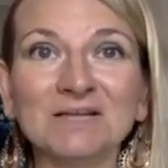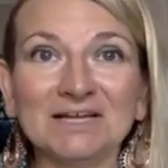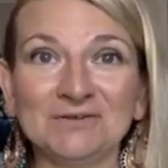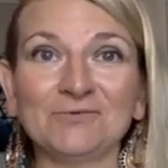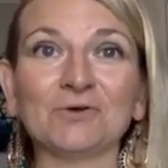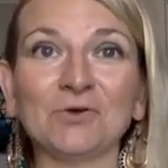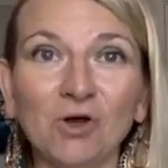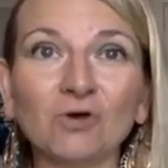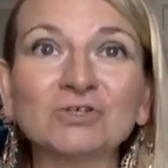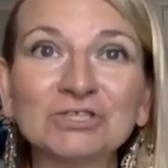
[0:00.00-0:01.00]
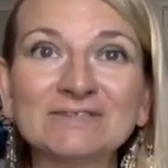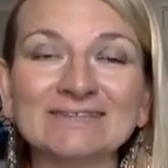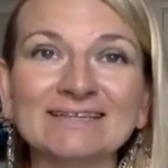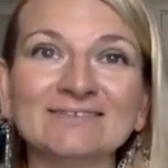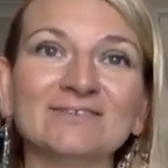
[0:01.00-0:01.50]
and you've got your
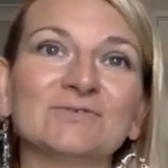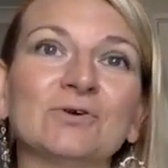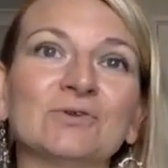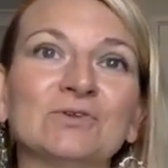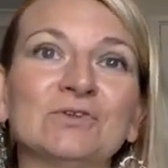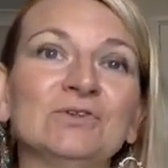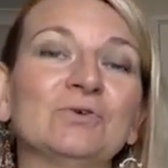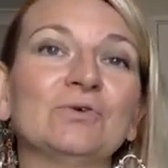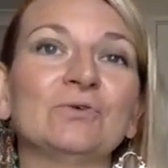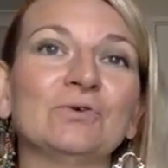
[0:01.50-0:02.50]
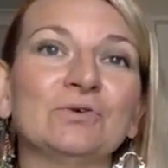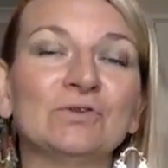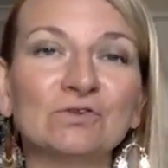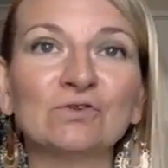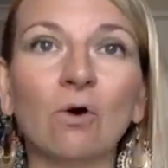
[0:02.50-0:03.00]
consciousness, you've got your
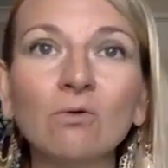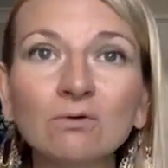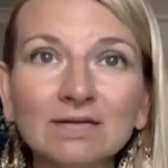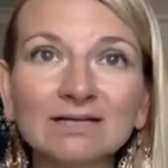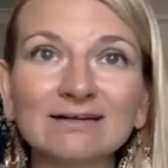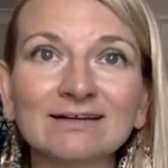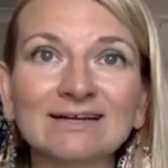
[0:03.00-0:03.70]
soul.